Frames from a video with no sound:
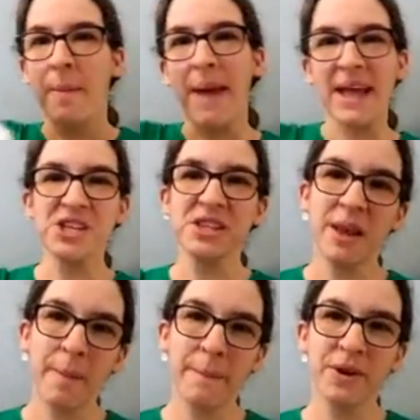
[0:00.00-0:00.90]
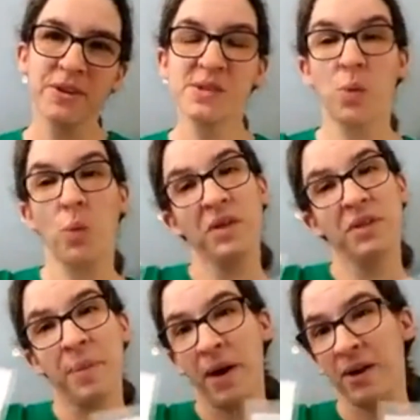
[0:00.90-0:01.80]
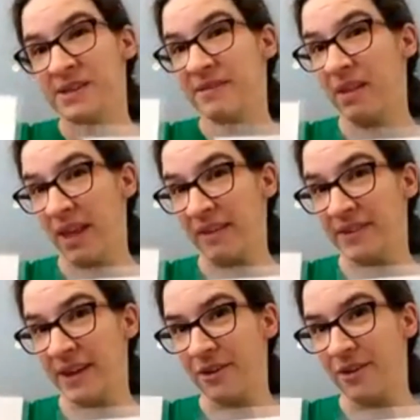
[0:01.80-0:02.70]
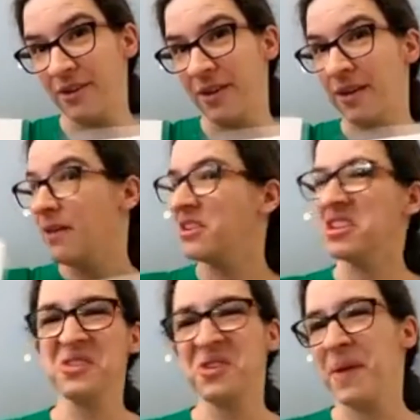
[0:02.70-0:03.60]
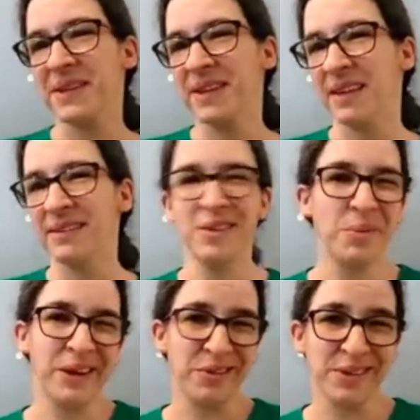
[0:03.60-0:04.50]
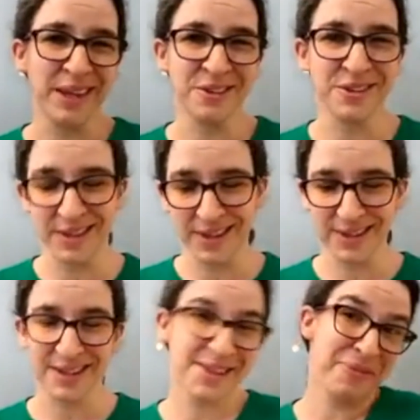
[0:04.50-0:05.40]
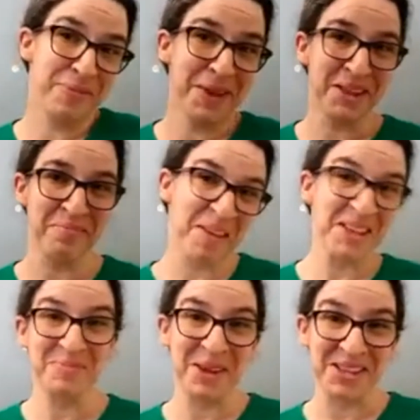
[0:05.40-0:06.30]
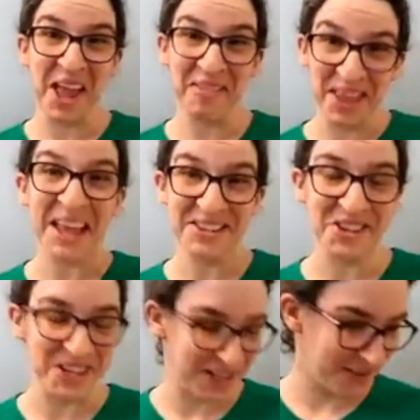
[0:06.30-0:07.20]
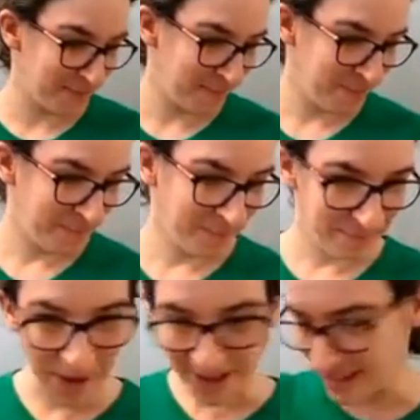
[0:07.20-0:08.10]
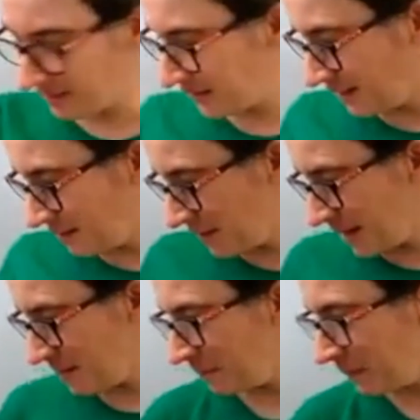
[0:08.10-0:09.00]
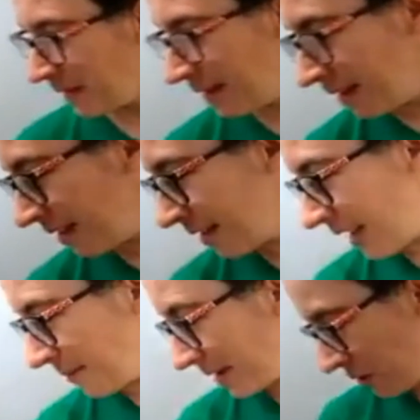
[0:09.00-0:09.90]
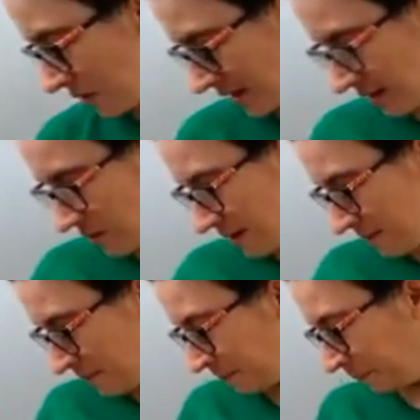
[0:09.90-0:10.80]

Match the numbers with the parts of the life cycle. Just do your best guess. Nobody knows the answers to these except for me, and that's because I have the answer sheet. Pause it if you need a minute. I'm not going anywhere.